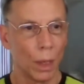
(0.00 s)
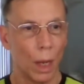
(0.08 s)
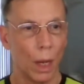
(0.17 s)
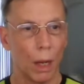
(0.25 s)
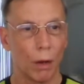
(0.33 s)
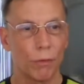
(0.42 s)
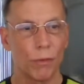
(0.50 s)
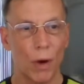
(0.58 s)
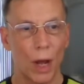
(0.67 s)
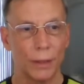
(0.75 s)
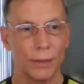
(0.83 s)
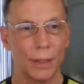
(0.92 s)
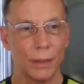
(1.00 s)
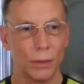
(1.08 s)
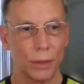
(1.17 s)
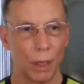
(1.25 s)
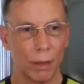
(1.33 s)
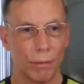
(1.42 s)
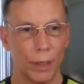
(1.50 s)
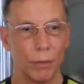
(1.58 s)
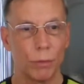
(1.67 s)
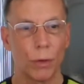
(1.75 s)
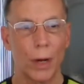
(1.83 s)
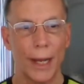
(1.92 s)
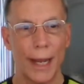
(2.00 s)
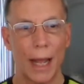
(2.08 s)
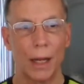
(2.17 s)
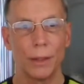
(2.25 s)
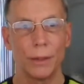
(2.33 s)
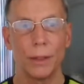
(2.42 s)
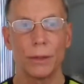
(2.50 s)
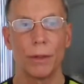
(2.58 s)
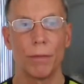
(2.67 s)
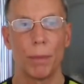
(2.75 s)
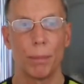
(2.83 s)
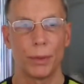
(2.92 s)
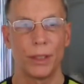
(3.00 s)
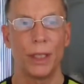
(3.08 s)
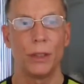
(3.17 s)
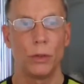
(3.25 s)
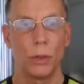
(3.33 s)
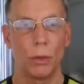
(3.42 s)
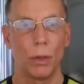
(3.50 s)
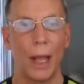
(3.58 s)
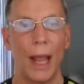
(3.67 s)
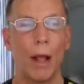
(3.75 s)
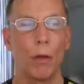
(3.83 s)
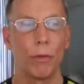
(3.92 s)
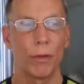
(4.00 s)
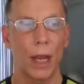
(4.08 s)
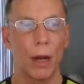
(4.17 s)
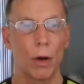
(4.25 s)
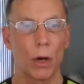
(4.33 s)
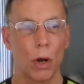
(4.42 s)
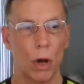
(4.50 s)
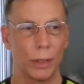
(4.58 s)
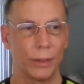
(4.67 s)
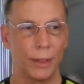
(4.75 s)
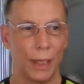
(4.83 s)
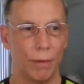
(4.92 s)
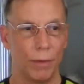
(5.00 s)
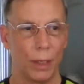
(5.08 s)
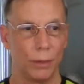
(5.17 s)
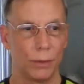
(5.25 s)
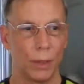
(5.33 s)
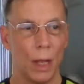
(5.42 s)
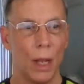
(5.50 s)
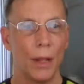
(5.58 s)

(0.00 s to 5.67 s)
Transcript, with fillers: uh, Frost and Sullivan for analysis of the potential healthcare cost savings